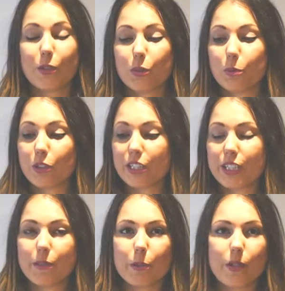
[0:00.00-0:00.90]
Good
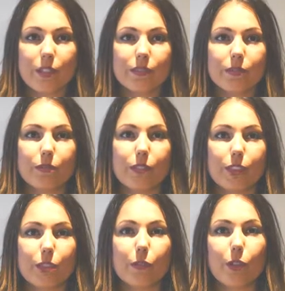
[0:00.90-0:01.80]
morning, everyone.
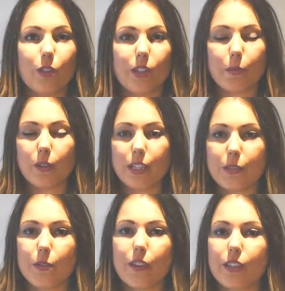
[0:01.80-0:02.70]
First of all, I would
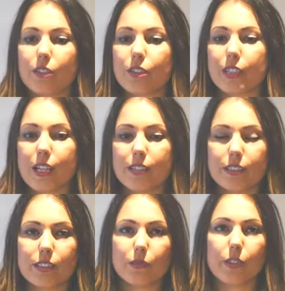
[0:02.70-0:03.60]
like to thank the
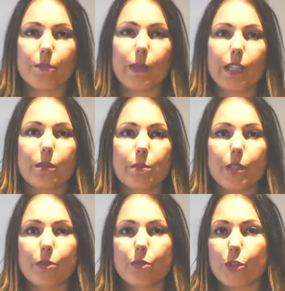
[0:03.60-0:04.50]
organizers for inviting
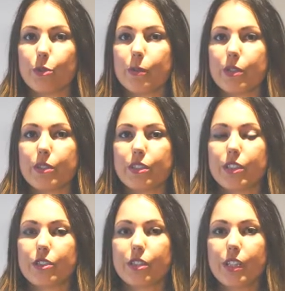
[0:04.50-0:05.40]
me to show my
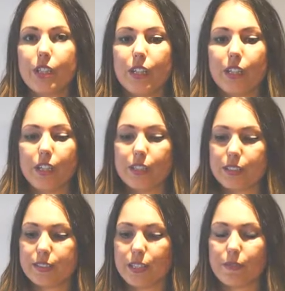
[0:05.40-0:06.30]
research here at
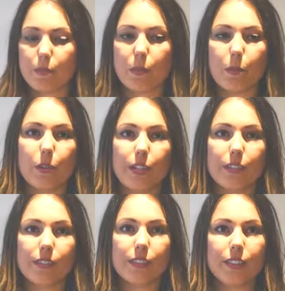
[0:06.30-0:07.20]
the Staffan
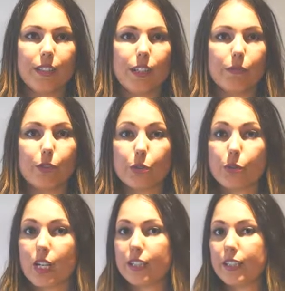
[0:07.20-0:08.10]
Memorial.
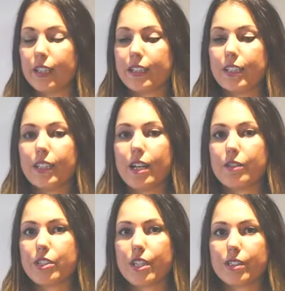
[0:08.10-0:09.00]
Unfortunately, I didn't
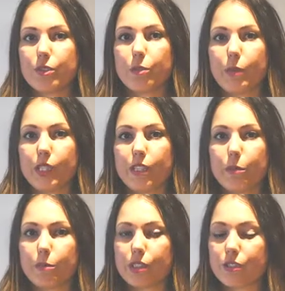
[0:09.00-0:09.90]
have a chance to meet
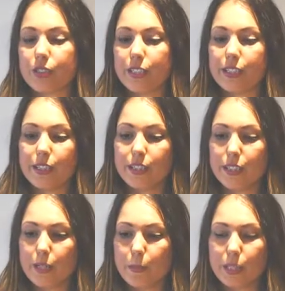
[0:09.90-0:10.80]
him personally,
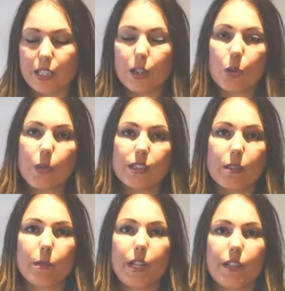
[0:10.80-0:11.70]
but I always
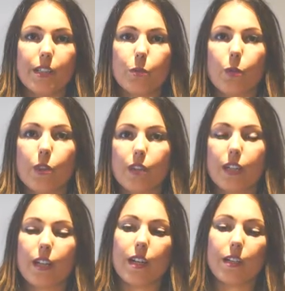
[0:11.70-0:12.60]
admire his
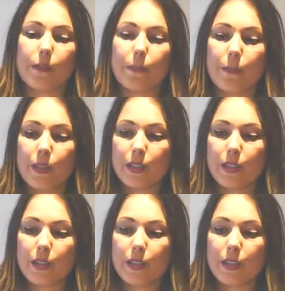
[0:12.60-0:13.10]
work and,